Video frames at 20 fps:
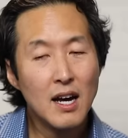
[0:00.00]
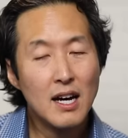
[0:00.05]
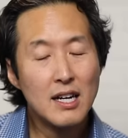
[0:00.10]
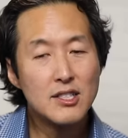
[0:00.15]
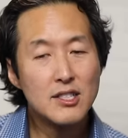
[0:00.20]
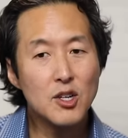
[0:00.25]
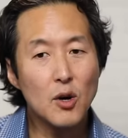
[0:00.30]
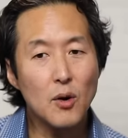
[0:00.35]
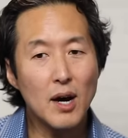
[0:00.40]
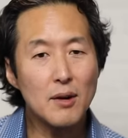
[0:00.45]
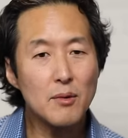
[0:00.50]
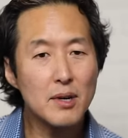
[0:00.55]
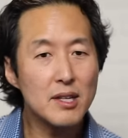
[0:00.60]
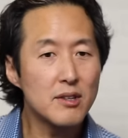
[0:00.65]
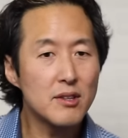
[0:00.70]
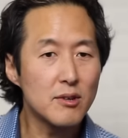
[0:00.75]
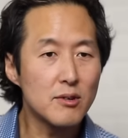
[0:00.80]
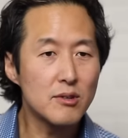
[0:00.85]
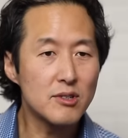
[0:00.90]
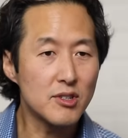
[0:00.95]
So I went
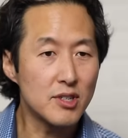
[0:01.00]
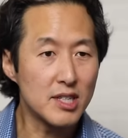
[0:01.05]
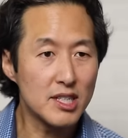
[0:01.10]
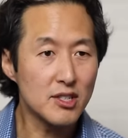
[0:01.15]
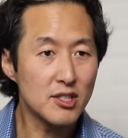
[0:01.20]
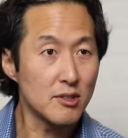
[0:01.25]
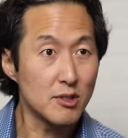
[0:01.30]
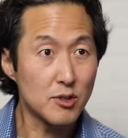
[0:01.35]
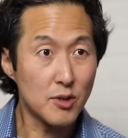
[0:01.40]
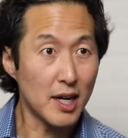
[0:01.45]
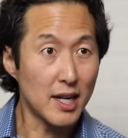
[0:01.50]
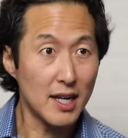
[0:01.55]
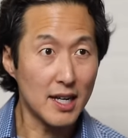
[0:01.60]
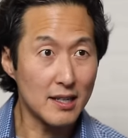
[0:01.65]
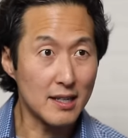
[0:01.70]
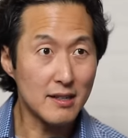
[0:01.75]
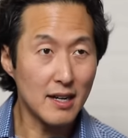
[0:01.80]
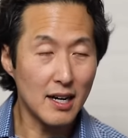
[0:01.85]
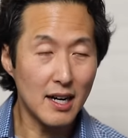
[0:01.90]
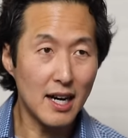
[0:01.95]
through traditional
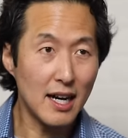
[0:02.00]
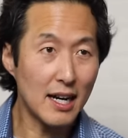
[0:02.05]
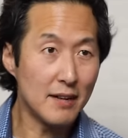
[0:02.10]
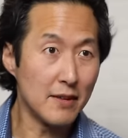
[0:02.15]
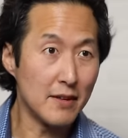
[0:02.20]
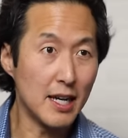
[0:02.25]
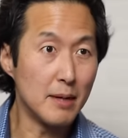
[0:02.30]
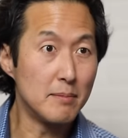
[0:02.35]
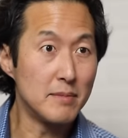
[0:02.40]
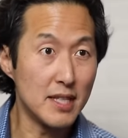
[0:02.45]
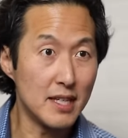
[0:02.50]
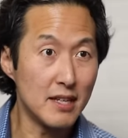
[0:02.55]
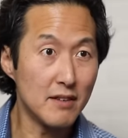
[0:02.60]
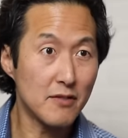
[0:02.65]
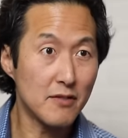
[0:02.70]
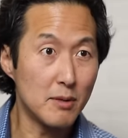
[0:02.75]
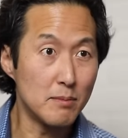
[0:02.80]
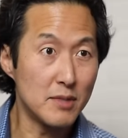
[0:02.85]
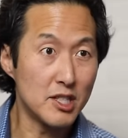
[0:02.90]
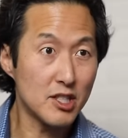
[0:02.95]
training. I have an M D
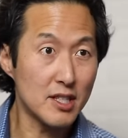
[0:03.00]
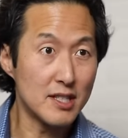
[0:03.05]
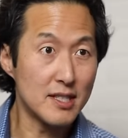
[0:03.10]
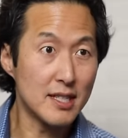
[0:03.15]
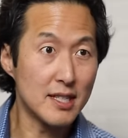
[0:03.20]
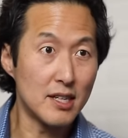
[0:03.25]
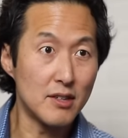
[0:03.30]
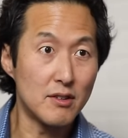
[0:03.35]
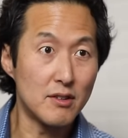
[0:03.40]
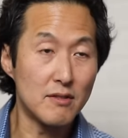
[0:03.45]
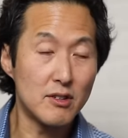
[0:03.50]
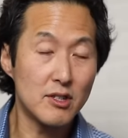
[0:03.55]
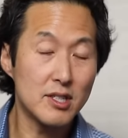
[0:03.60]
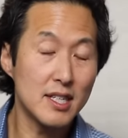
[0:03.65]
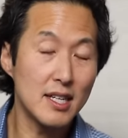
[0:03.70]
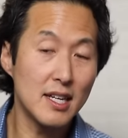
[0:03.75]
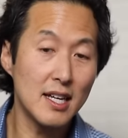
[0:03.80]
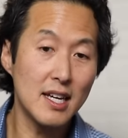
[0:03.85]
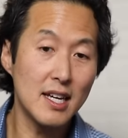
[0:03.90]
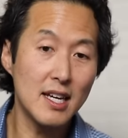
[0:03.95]
from Michigan State
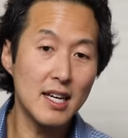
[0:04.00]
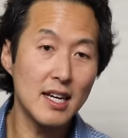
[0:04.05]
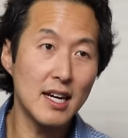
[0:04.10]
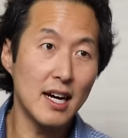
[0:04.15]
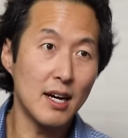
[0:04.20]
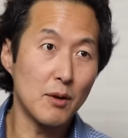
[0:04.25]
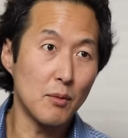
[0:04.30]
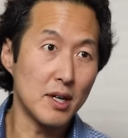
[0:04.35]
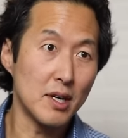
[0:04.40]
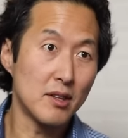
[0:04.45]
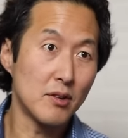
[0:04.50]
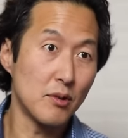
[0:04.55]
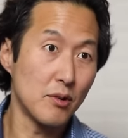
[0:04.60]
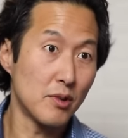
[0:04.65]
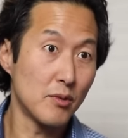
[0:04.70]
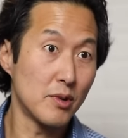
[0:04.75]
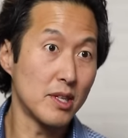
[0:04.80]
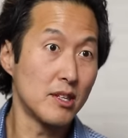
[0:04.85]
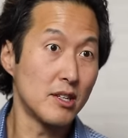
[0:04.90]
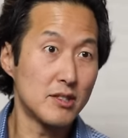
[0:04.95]
University. I went through
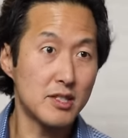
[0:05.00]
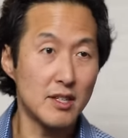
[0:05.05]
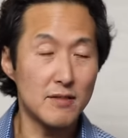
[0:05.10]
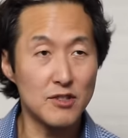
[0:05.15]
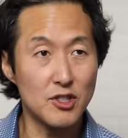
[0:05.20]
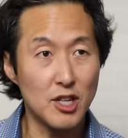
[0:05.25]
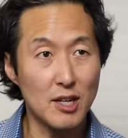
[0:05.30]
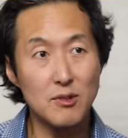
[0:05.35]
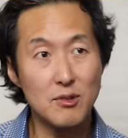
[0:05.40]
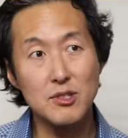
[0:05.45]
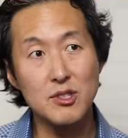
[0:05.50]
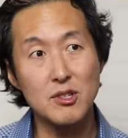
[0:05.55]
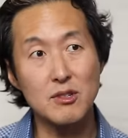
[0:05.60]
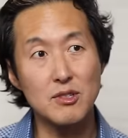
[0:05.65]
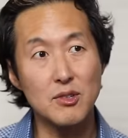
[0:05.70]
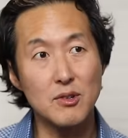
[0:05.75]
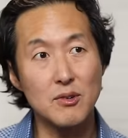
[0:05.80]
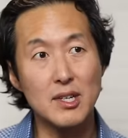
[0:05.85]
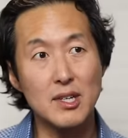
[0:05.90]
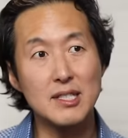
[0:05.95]
three years of general
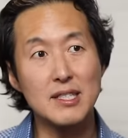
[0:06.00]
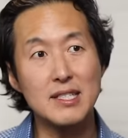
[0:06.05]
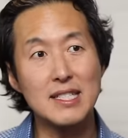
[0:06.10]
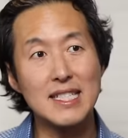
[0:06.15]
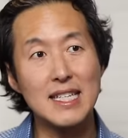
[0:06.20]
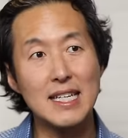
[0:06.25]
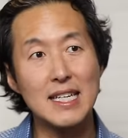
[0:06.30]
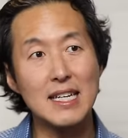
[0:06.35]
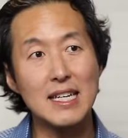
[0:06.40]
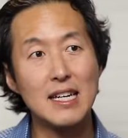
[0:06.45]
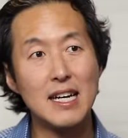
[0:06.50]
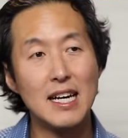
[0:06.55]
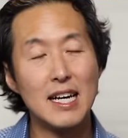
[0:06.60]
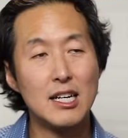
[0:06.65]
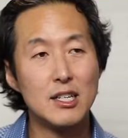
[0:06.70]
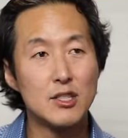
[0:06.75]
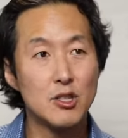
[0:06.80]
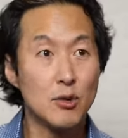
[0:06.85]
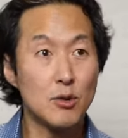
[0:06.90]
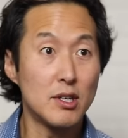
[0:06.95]
surgery residency,
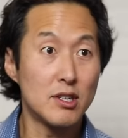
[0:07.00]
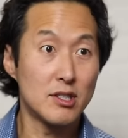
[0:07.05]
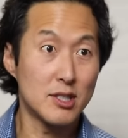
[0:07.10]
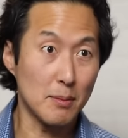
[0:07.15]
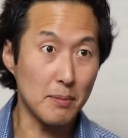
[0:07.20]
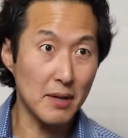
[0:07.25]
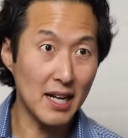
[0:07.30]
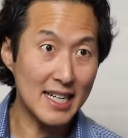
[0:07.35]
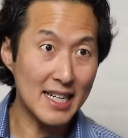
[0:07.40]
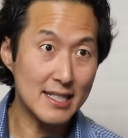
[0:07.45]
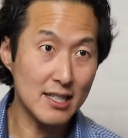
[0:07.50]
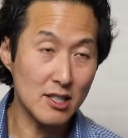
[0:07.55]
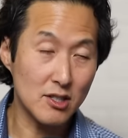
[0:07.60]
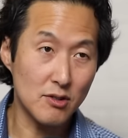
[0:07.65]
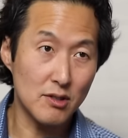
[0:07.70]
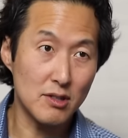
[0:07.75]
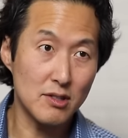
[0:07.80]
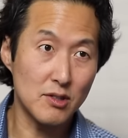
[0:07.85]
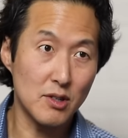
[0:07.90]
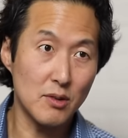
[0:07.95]
two years of plastic
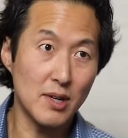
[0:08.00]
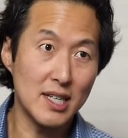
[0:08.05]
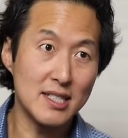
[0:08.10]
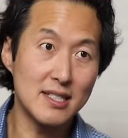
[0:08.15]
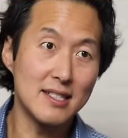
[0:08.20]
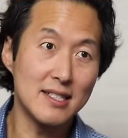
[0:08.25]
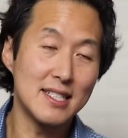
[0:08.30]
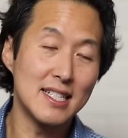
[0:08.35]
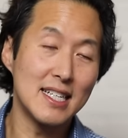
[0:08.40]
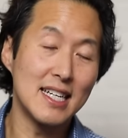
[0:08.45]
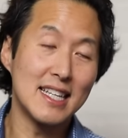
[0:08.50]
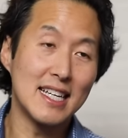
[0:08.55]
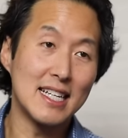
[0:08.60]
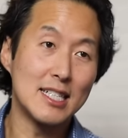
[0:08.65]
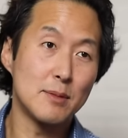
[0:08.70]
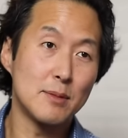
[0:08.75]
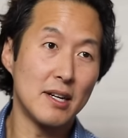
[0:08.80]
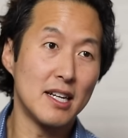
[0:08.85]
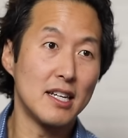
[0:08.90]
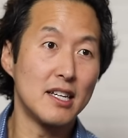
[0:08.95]
surgery residency, and then I
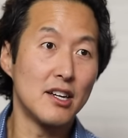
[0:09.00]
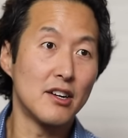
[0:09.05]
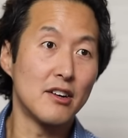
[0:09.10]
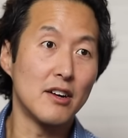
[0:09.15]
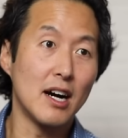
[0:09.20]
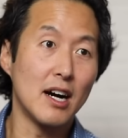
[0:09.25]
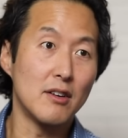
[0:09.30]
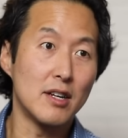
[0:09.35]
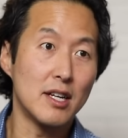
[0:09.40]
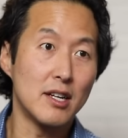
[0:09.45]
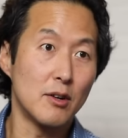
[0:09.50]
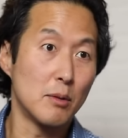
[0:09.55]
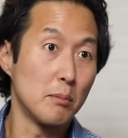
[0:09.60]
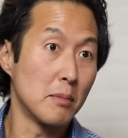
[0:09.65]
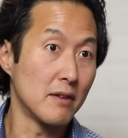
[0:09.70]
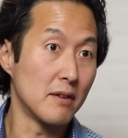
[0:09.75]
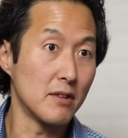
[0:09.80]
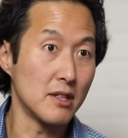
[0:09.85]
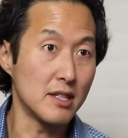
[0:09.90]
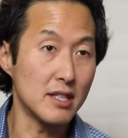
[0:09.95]
spent a year out here in
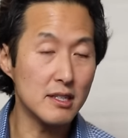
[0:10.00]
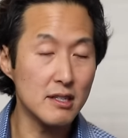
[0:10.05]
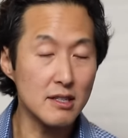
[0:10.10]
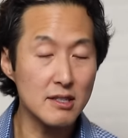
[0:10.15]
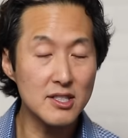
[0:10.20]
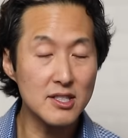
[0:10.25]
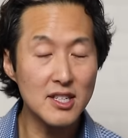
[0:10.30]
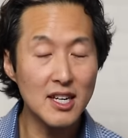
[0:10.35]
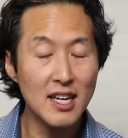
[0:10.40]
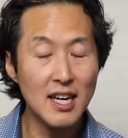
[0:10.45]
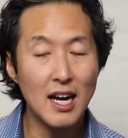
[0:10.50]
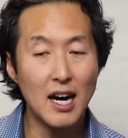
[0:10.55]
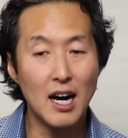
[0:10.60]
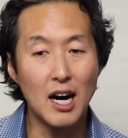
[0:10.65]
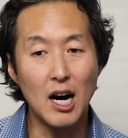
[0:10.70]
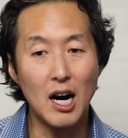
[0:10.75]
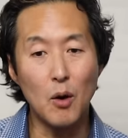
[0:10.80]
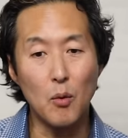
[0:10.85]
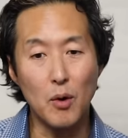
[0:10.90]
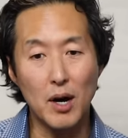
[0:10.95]
Beverly Hills
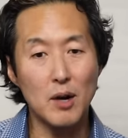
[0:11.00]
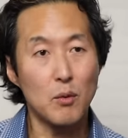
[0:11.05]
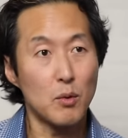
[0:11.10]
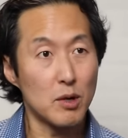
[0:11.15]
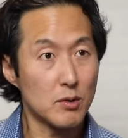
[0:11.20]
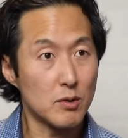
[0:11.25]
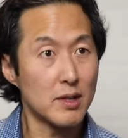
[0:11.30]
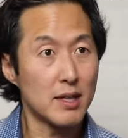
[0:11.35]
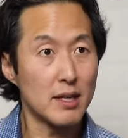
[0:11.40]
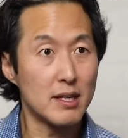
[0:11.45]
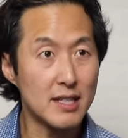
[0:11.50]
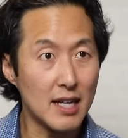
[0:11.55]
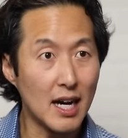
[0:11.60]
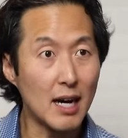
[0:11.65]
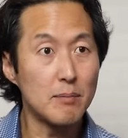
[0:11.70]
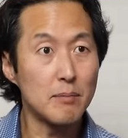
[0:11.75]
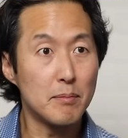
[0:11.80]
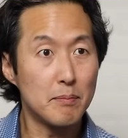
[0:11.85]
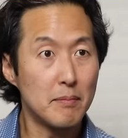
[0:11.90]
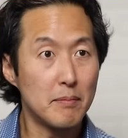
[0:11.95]
uh, where I worked with a
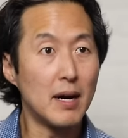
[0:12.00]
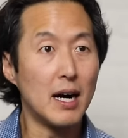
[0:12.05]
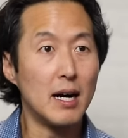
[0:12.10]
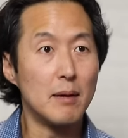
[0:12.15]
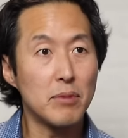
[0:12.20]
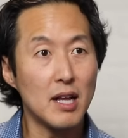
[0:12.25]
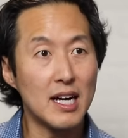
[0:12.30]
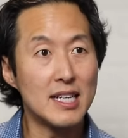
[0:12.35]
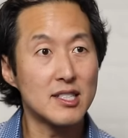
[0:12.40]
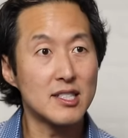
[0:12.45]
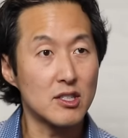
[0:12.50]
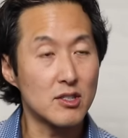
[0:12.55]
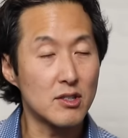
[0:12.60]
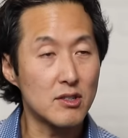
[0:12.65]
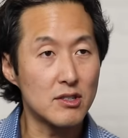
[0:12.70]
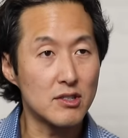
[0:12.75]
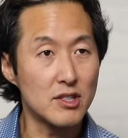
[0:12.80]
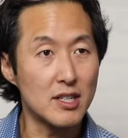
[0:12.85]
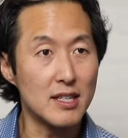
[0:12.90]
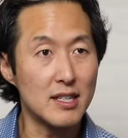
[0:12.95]
top uh, plastic
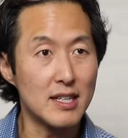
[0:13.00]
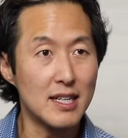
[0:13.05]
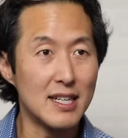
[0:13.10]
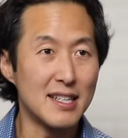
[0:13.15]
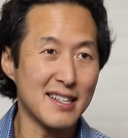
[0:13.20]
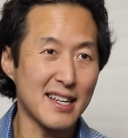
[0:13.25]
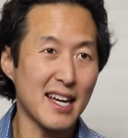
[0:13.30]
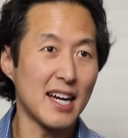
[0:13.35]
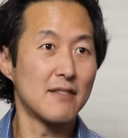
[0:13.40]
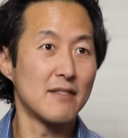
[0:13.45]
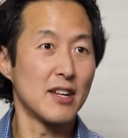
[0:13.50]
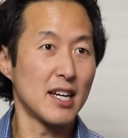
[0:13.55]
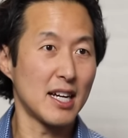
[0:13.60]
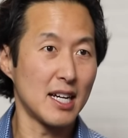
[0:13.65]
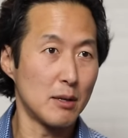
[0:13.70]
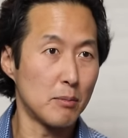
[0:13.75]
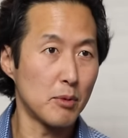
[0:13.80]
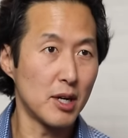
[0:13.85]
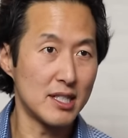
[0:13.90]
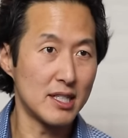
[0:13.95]
surgeon in kind of like
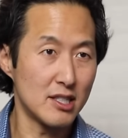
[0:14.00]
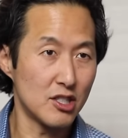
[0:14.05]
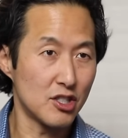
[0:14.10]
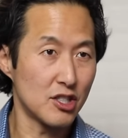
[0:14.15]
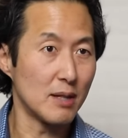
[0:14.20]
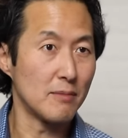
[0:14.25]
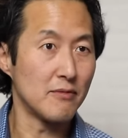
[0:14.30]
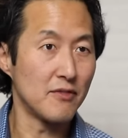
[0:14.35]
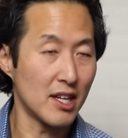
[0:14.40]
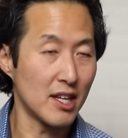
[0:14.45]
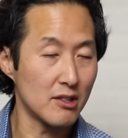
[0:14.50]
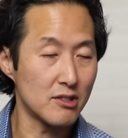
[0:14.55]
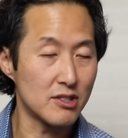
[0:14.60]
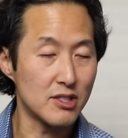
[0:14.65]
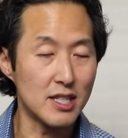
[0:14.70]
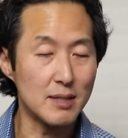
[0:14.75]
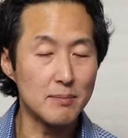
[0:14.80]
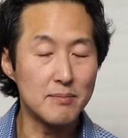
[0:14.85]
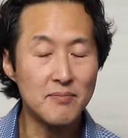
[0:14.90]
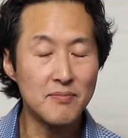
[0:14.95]
an apprenticeship
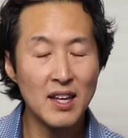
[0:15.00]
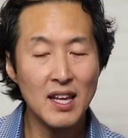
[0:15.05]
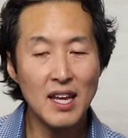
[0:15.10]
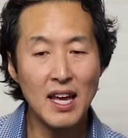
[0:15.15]
fellowship.